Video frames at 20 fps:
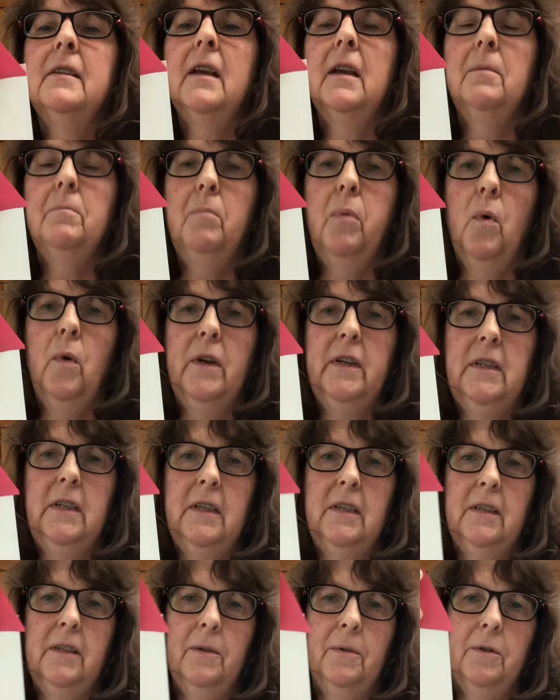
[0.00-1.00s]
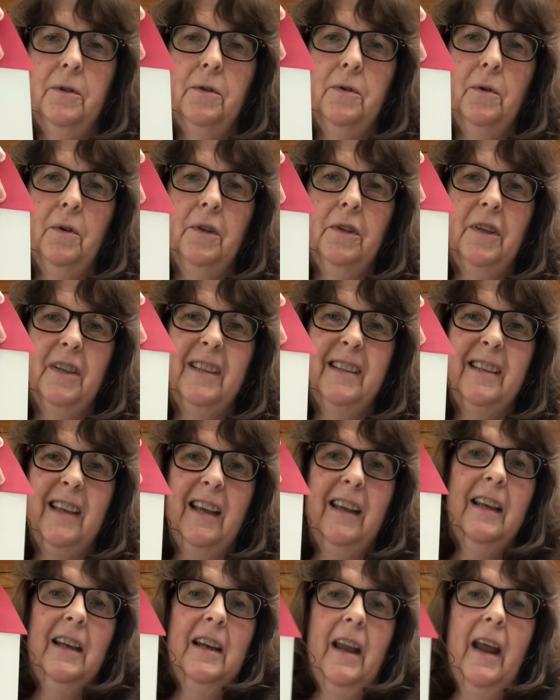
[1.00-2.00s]
like pointy, so it sort of looks
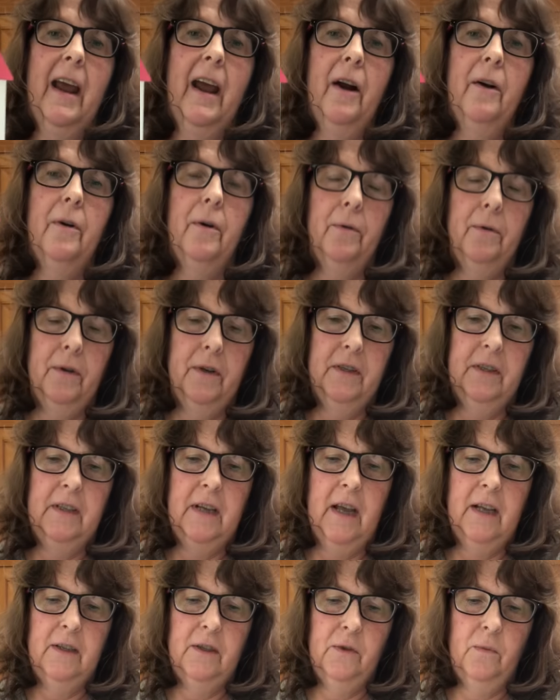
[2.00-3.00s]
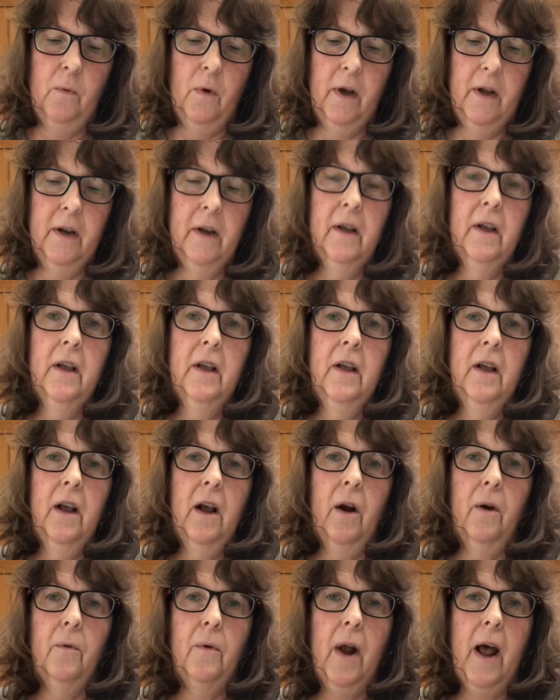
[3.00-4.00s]
like an arrow, because that's what
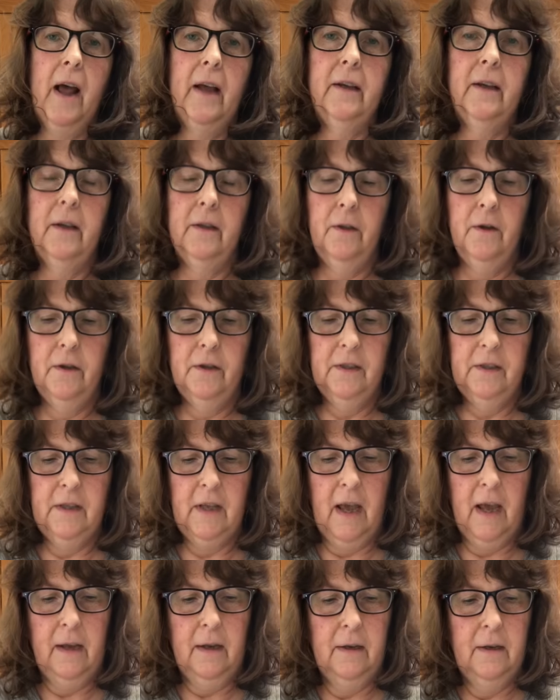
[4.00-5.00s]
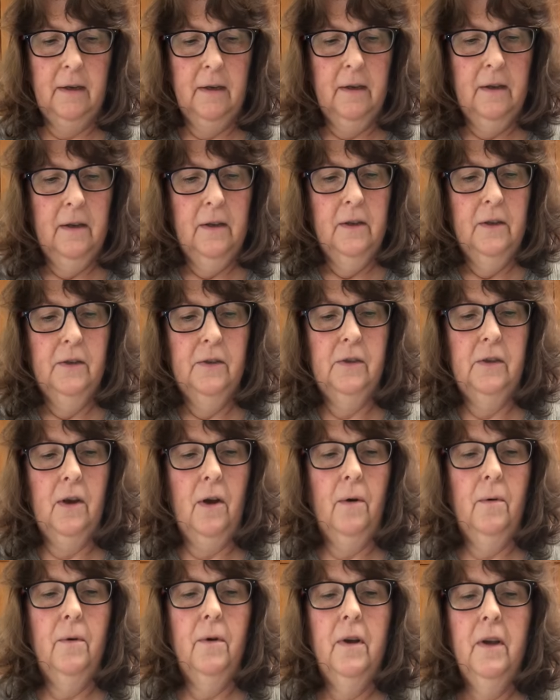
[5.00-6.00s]
a rocket looks like.
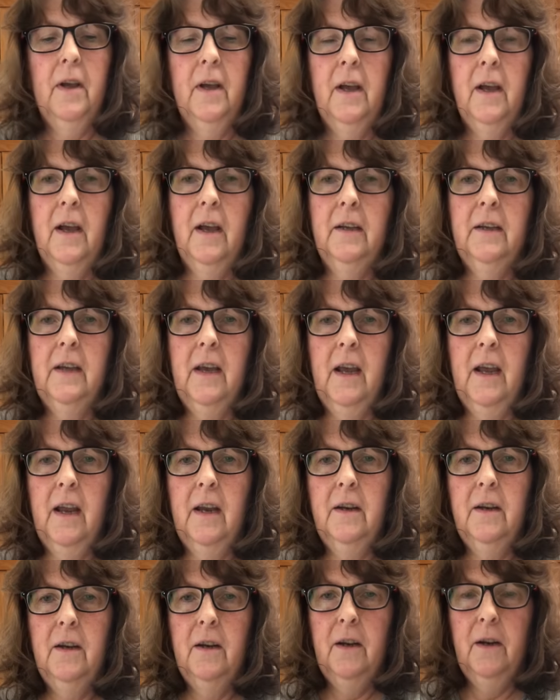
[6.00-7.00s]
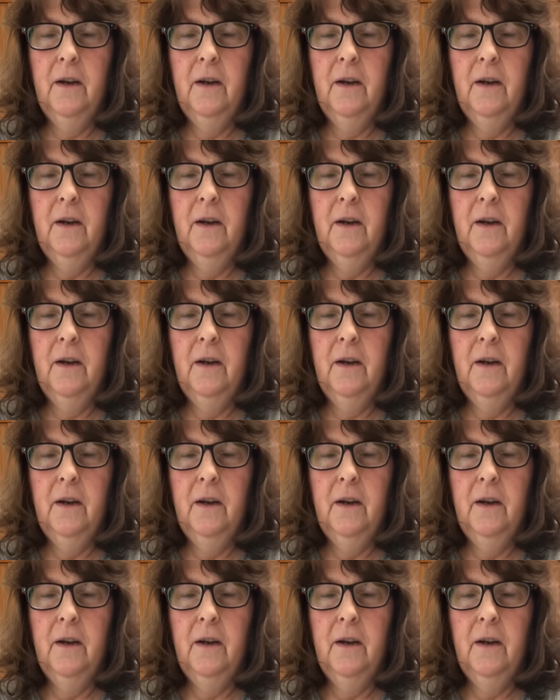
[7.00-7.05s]
So, again,